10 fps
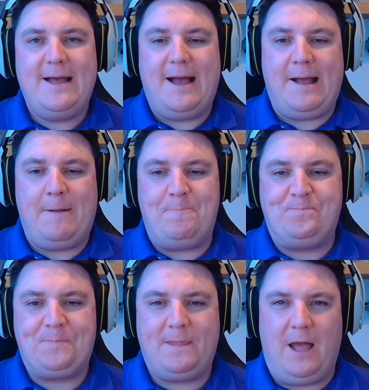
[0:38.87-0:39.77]
And
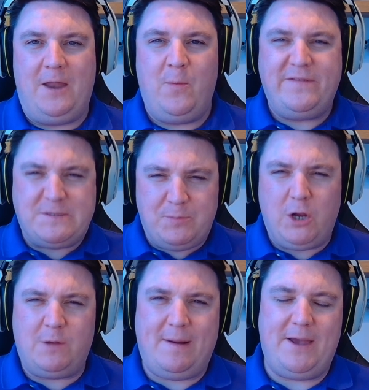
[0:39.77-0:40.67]
we've
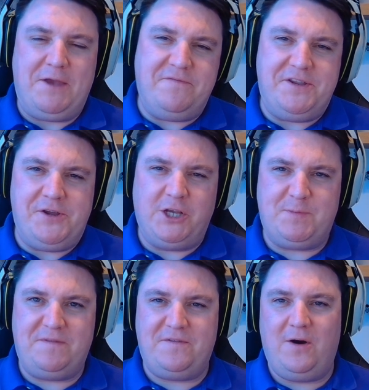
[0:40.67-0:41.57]
spoke about it in videos
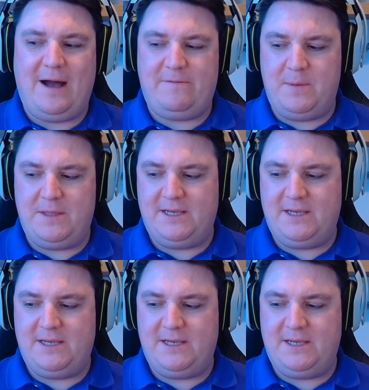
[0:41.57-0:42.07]
before, haven't we?